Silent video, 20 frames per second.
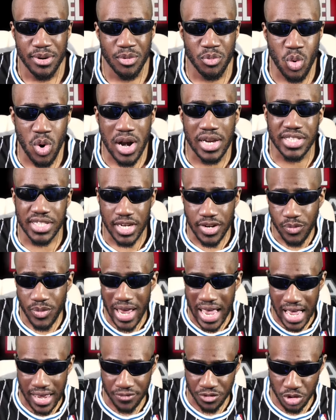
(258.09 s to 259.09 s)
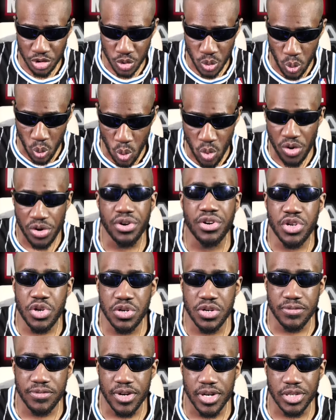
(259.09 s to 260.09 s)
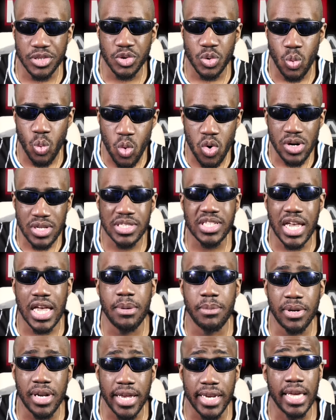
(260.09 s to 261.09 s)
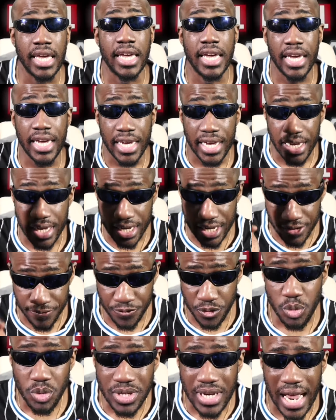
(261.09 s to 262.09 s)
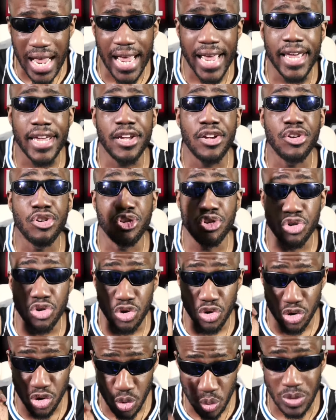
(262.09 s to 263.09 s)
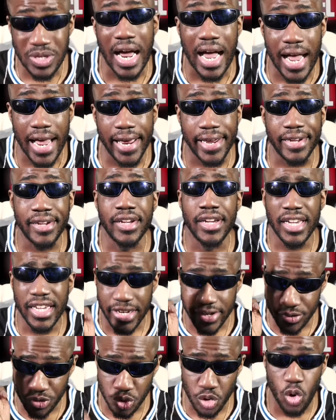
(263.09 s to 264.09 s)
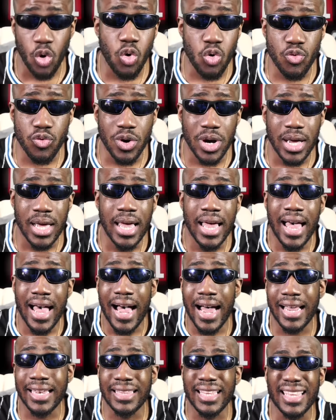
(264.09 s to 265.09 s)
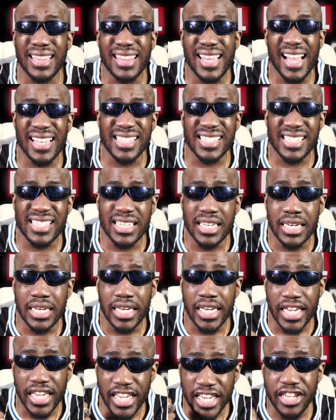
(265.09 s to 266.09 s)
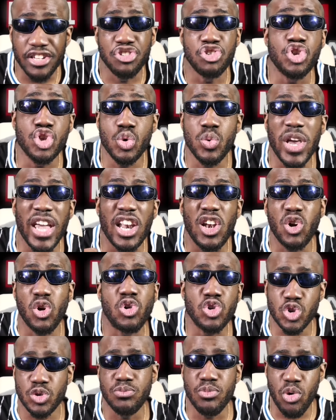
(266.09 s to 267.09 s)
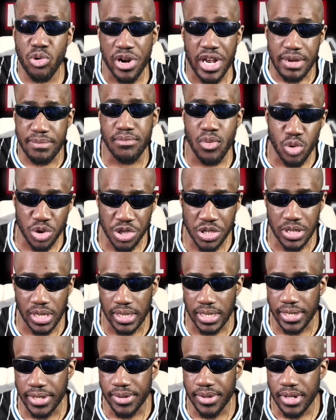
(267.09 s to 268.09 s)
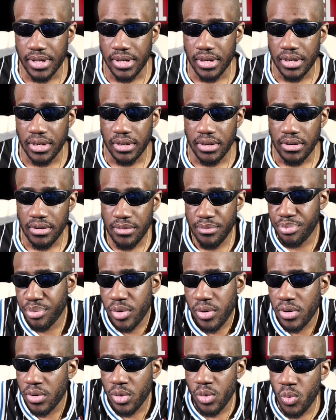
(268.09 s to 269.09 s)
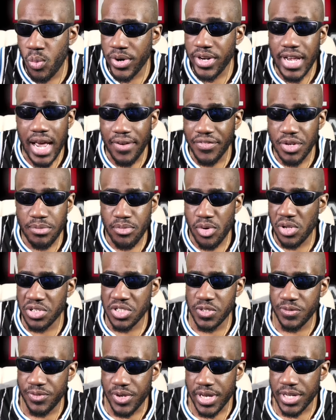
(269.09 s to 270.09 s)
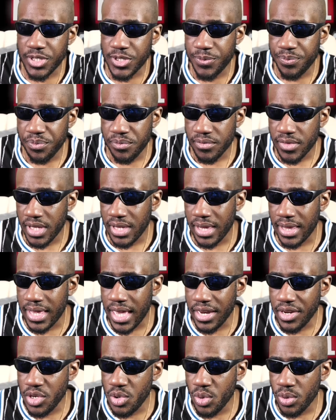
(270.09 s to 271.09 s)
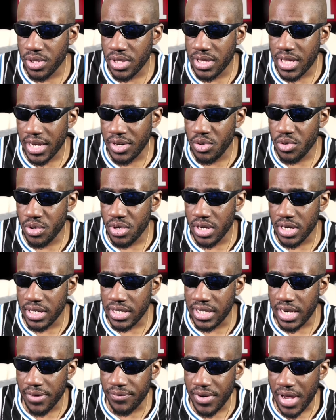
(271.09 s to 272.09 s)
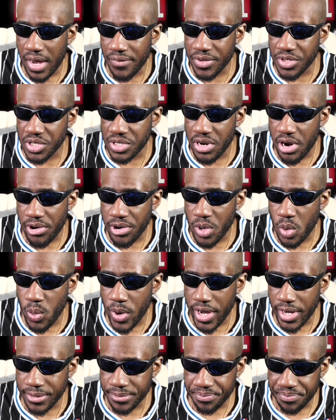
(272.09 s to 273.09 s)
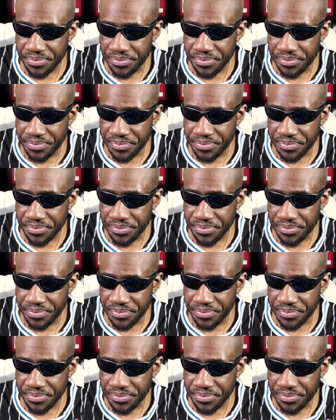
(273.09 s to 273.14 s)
Whereas if we have just one universe, one timeline, if you die, you die. It's over. And then that's hits you a lot more emotionally. But when you have the multiverse, then you then you definitely have a scenario where